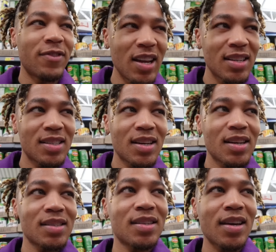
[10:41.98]

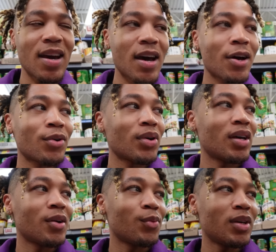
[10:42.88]
Valentine's Day aisle
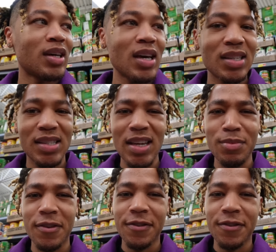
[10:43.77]
and we can't seem to